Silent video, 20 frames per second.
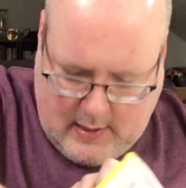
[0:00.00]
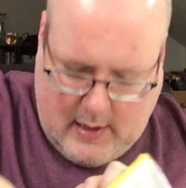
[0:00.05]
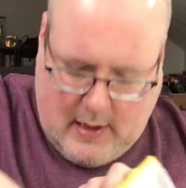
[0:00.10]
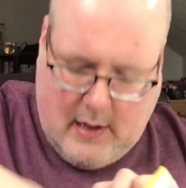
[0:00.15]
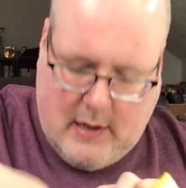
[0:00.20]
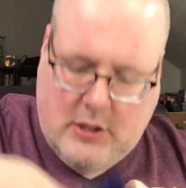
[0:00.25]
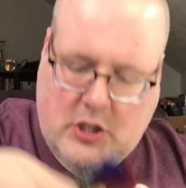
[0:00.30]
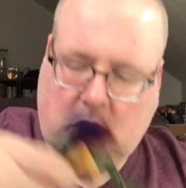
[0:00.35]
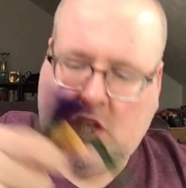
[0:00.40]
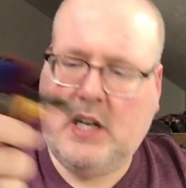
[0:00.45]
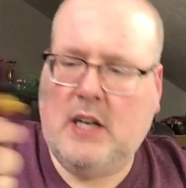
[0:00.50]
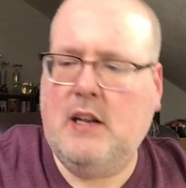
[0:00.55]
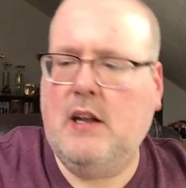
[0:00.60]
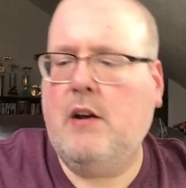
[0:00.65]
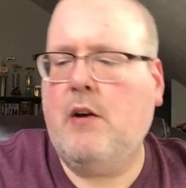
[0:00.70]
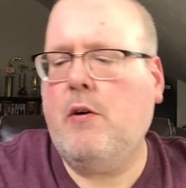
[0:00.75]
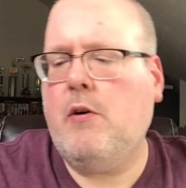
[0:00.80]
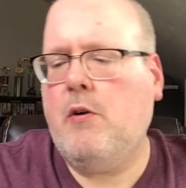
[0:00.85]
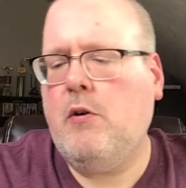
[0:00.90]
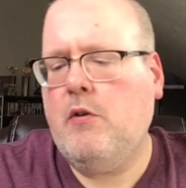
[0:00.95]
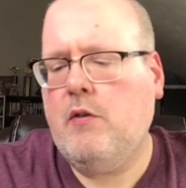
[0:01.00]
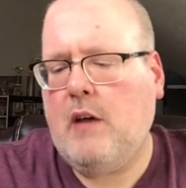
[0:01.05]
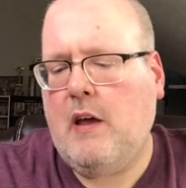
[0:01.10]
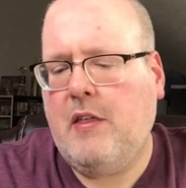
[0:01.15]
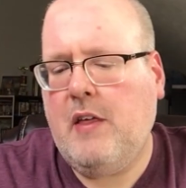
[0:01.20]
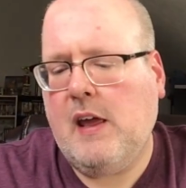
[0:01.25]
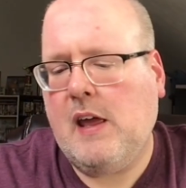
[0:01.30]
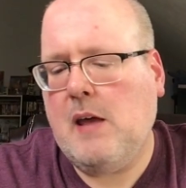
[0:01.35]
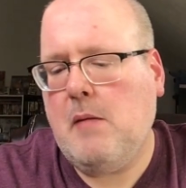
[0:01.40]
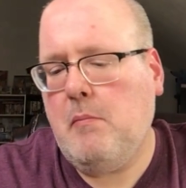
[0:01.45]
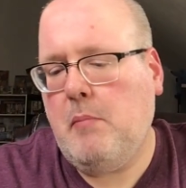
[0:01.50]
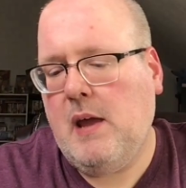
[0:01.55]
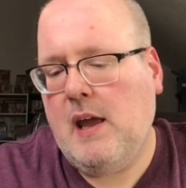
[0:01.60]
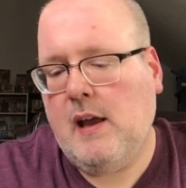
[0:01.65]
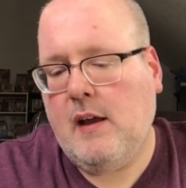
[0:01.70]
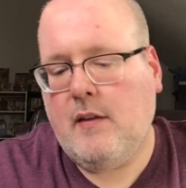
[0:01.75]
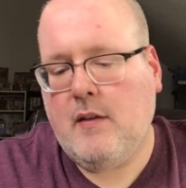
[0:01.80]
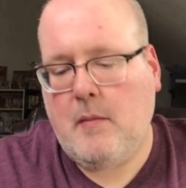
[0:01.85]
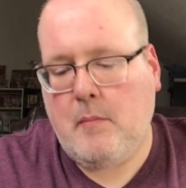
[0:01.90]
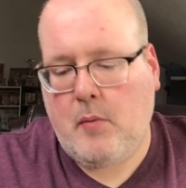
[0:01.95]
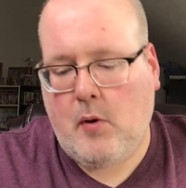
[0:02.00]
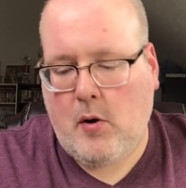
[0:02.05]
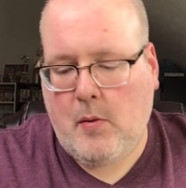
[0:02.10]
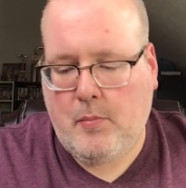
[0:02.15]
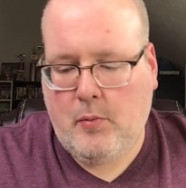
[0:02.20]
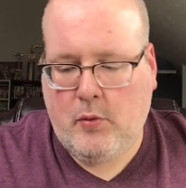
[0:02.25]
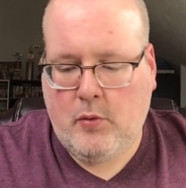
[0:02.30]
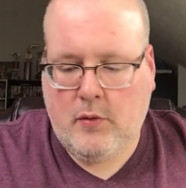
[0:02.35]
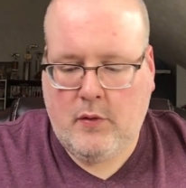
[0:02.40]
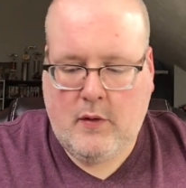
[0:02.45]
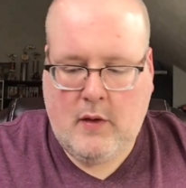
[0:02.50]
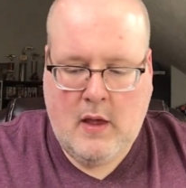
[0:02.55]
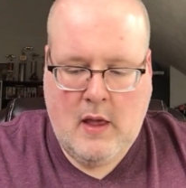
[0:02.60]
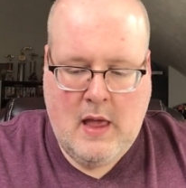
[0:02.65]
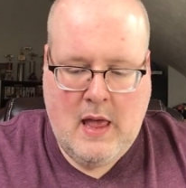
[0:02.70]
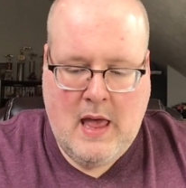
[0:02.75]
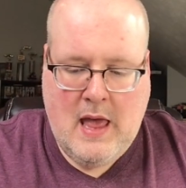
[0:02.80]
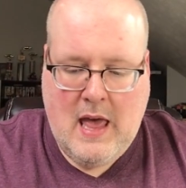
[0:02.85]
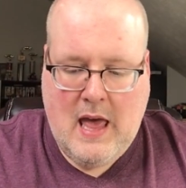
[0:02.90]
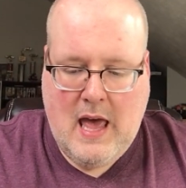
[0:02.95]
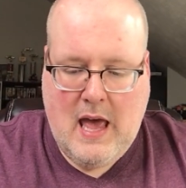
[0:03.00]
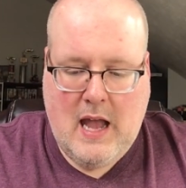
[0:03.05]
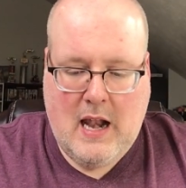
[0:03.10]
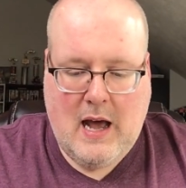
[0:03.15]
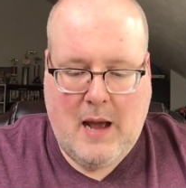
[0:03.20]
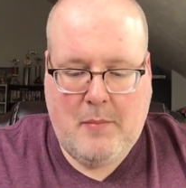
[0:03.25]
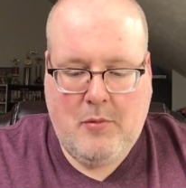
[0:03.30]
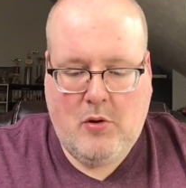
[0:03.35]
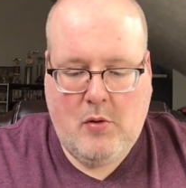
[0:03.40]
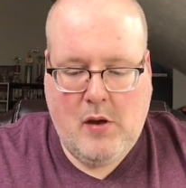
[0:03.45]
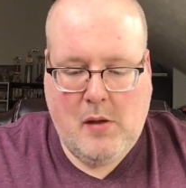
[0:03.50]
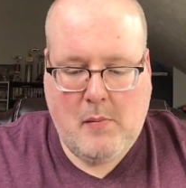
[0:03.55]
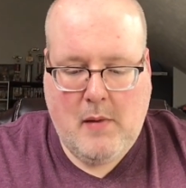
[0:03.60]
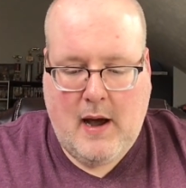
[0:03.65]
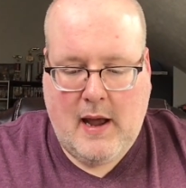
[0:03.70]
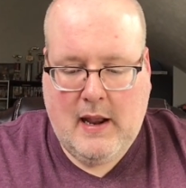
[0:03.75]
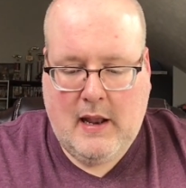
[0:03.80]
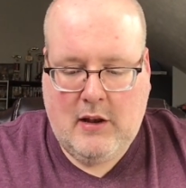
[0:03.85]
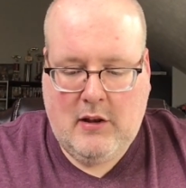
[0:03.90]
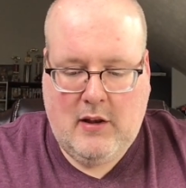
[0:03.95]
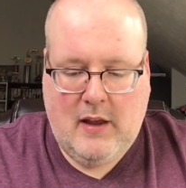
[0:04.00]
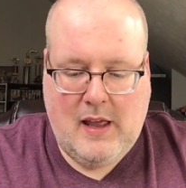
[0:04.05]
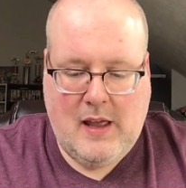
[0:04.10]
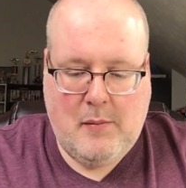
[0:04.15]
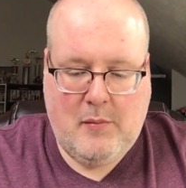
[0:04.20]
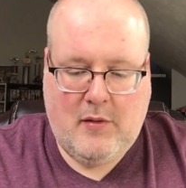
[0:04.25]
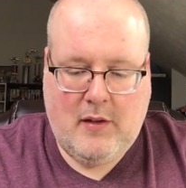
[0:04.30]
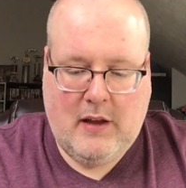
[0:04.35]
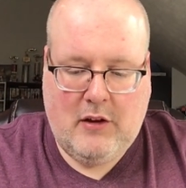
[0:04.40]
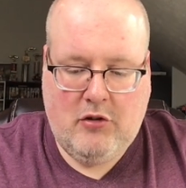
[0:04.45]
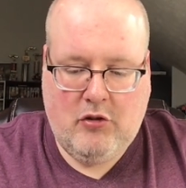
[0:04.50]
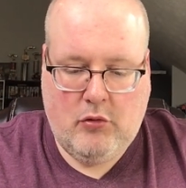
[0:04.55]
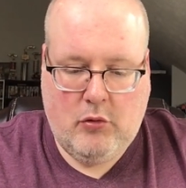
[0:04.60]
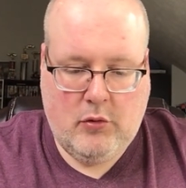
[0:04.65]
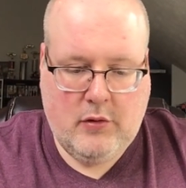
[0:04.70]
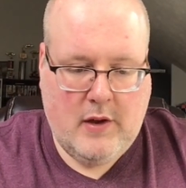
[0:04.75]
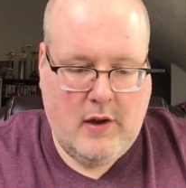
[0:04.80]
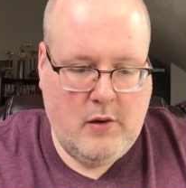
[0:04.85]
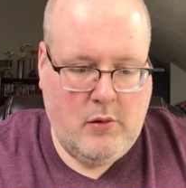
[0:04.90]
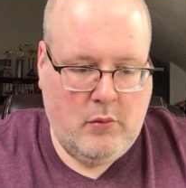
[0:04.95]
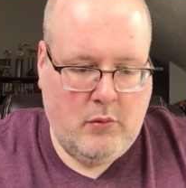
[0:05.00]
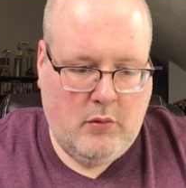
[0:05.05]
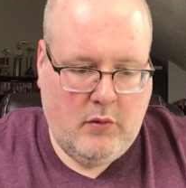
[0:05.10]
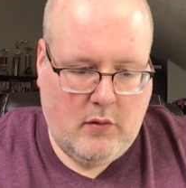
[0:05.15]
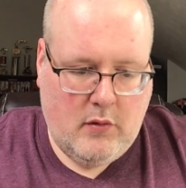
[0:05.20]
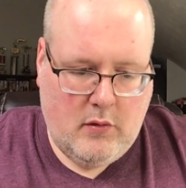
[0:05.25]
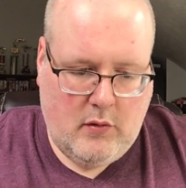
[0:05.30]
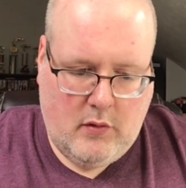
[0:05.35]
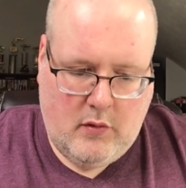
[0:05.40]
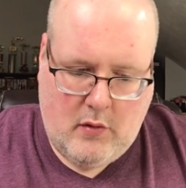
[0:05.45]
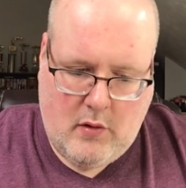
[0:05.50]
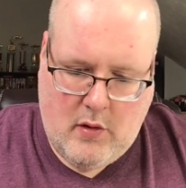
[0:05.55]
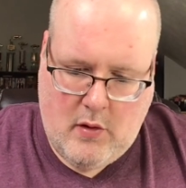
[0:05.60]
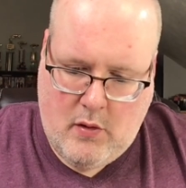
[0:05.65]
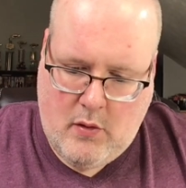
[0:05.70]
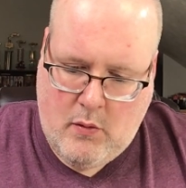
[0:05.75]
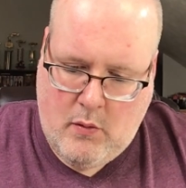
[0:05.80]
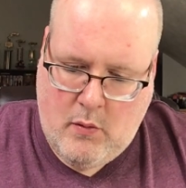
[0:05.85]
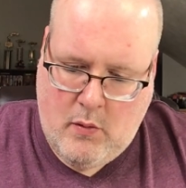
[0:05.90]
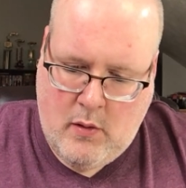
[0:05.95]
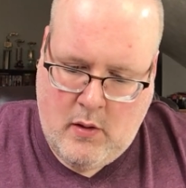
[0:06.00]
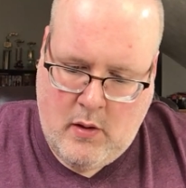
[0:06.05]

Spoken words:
She did hers, I think, in pinks and purples, and I'm doing mine in DMC jewel tones, so